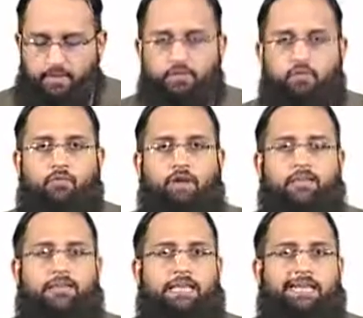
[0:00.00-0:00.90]
So
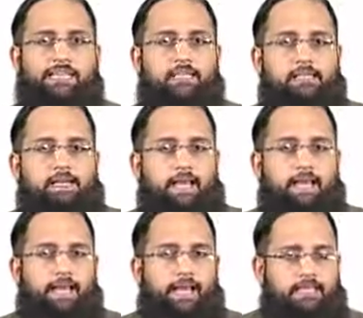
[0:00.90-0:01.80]
whether it is
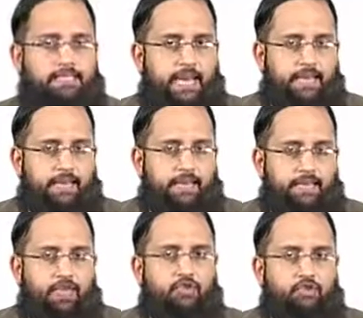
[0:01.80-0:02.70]
extending
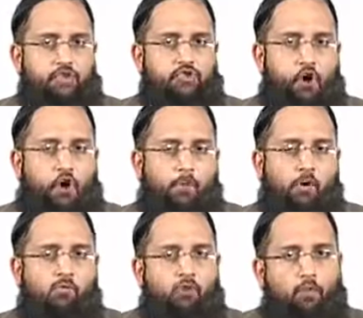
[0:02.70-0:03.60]
the job
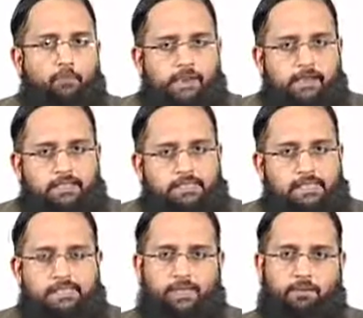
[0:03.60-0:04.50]
of operating
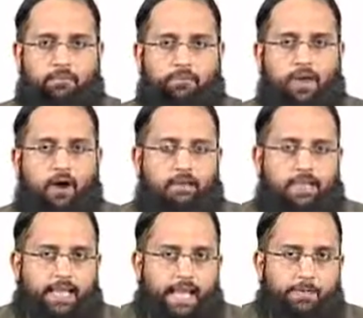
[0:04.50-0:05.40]
system or
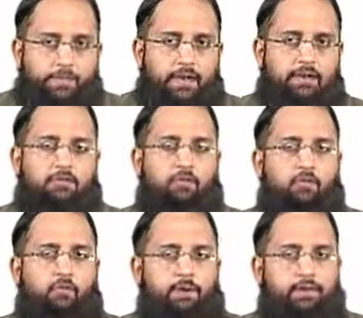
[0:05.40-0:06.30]
the capabilities of
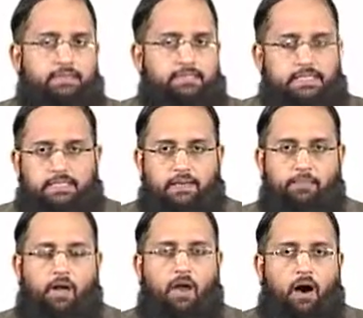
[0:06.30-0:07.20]
operating system,
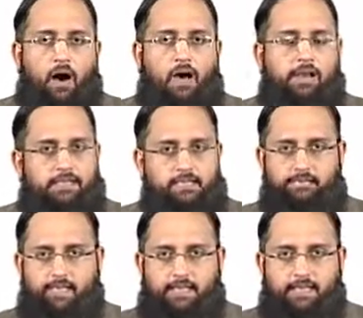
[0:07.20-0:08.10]
or it is
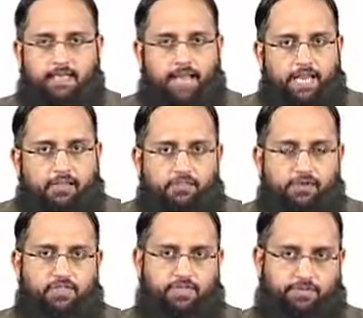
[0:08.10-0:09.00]
making the
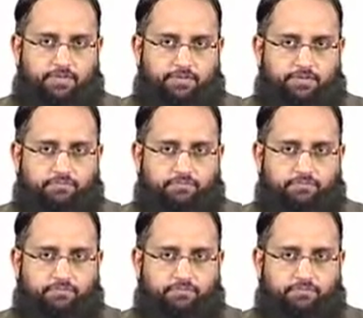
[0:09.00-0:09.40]
infrastructure